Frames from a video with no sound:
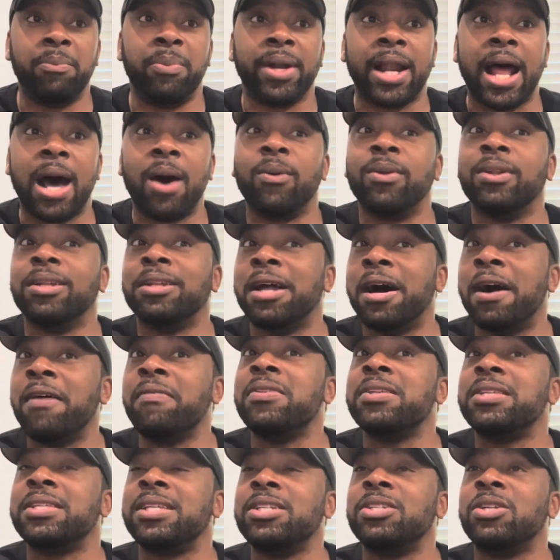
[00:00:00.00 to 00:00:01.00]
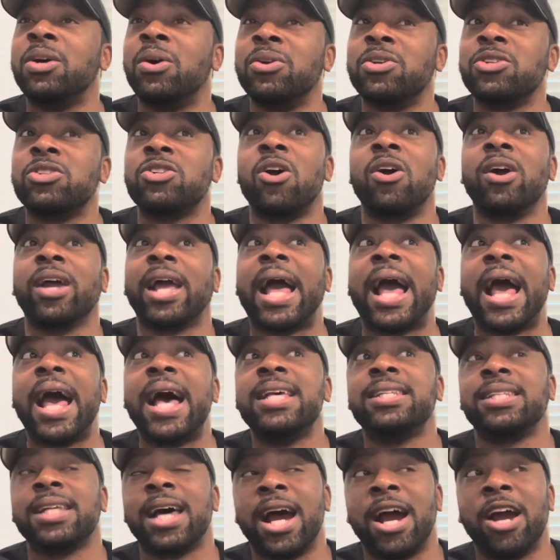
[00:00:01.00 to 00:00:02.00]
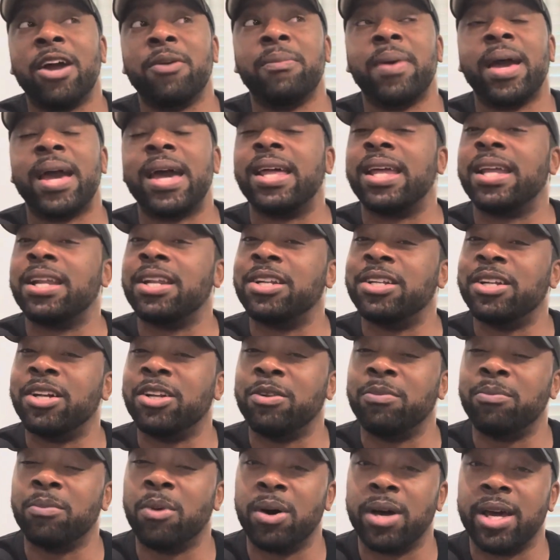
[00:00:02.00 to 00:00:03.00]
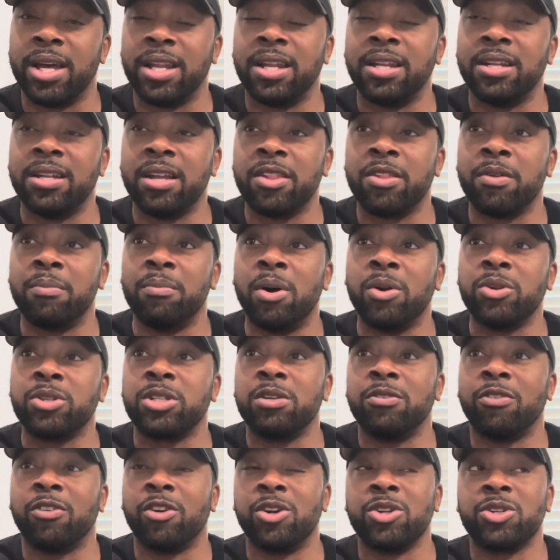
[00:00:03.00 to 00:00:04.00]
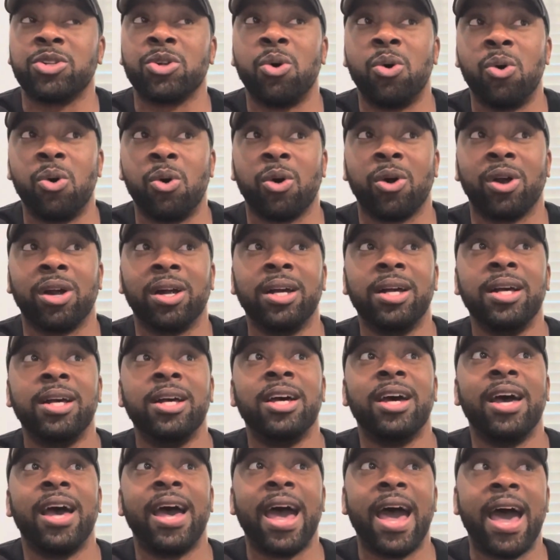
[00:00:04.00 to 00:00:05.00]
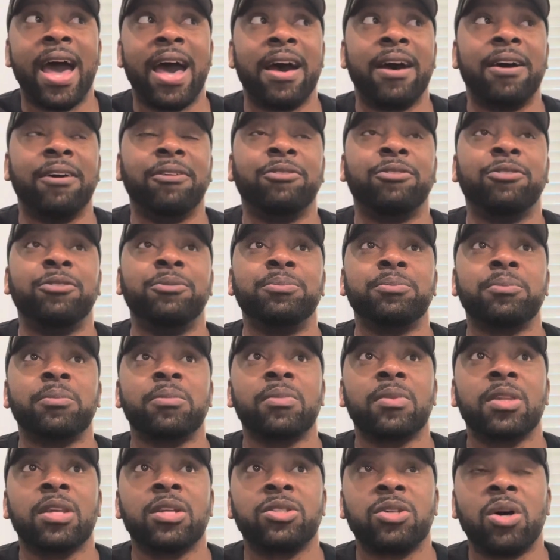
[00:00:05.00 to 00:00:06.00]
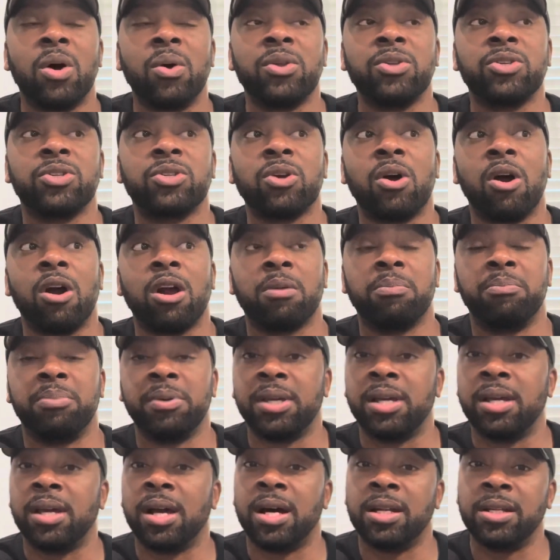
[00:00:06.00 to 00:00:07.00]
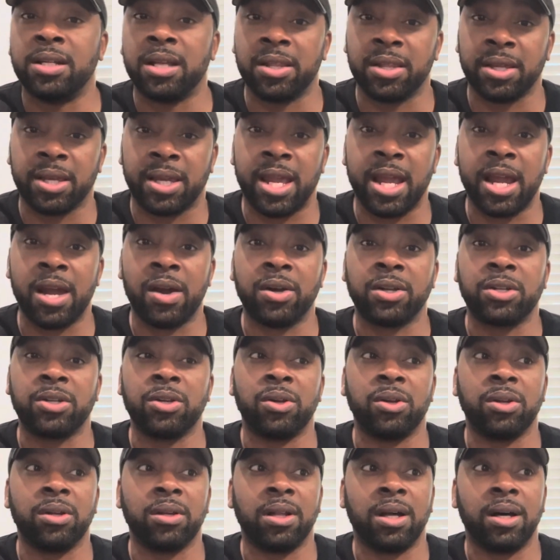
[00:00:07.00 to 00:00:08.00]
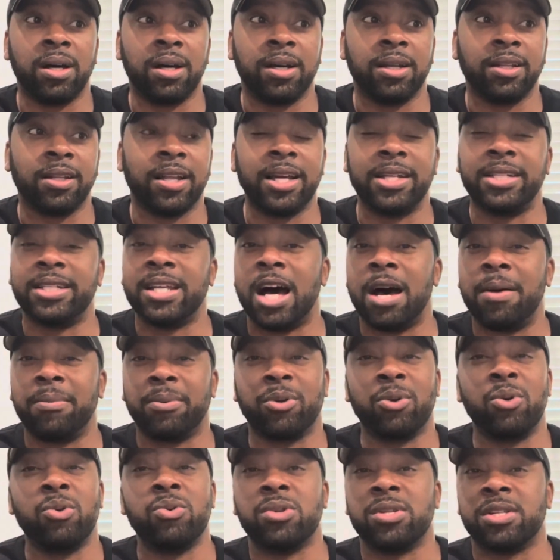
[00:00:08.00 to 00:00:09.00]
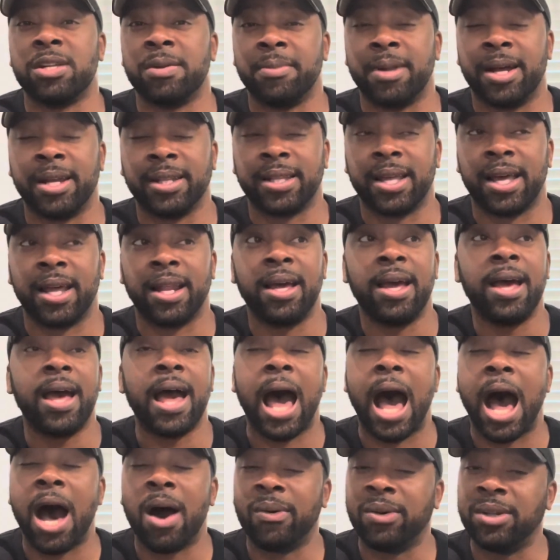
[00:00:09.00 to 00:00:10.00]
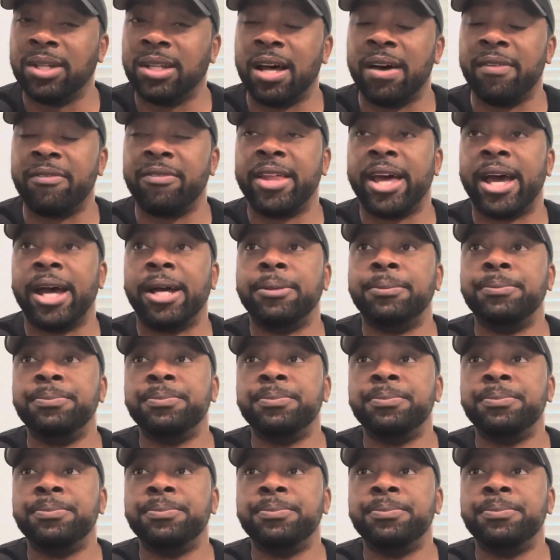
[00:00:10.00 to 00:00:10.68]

But I would love to see Tony Stark as Iron Man in another in another multiverse, or have Tony Stark be another character uh, like Tom Cruise or something like that. I would love that.